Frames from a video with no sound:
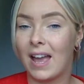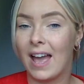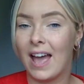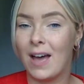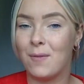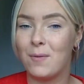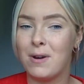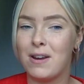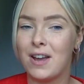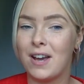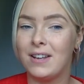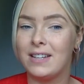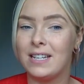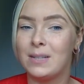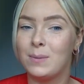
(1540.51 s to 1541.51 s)
and we
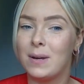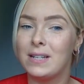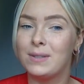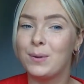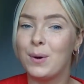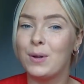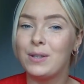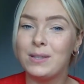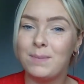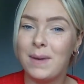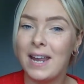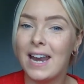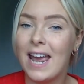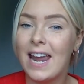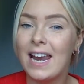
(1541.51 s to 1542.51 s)
know this one's got to
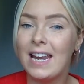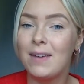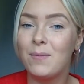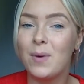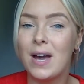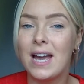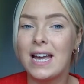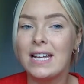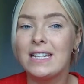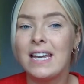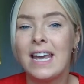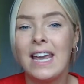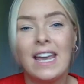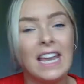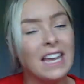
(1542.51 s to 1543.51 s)
be an alien word.
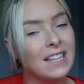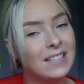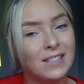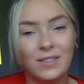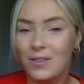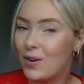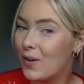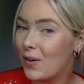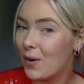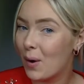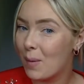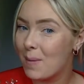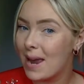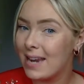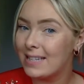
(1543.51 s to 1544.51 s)
It's not
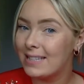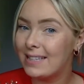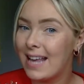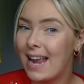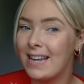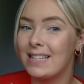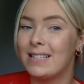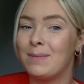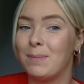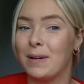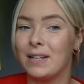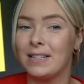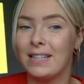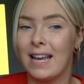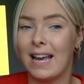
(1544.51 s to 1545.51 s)
going to make sense
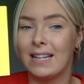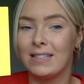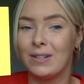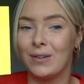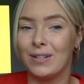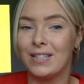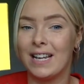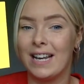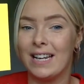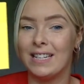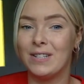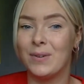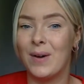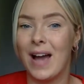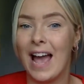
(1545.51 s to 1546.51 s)
because it has got a
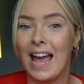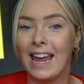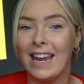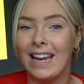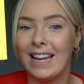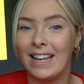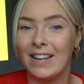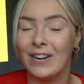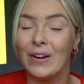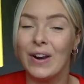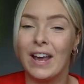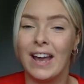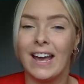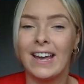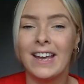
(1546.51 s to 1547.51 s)
little alien on
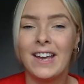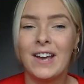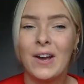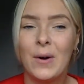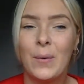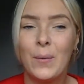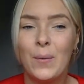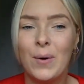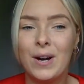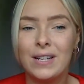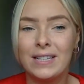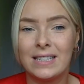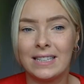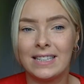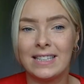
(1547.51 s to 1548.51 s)
it.
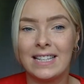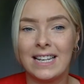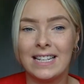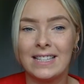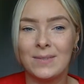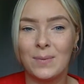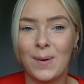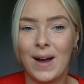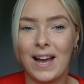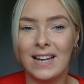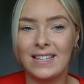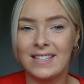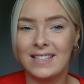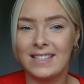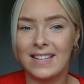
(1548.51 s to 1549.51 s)
What does this
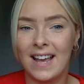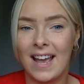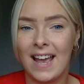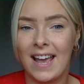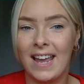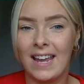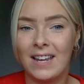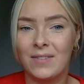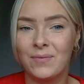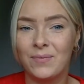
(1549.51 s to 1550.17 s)
word say?